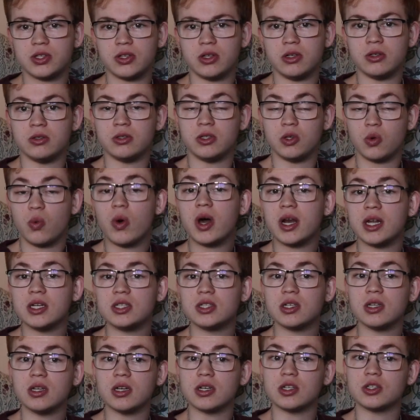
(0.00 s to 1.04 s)
to you and you want it
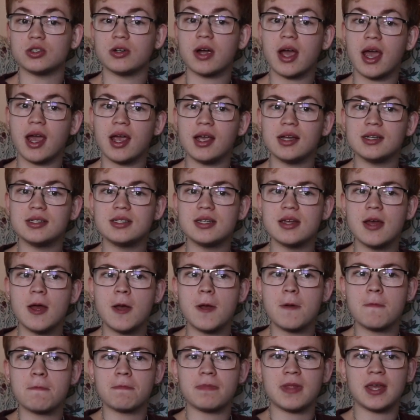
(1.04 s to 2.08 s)
to look great.
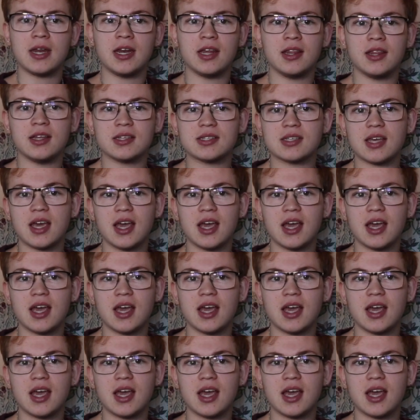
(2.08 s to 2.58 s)
And in this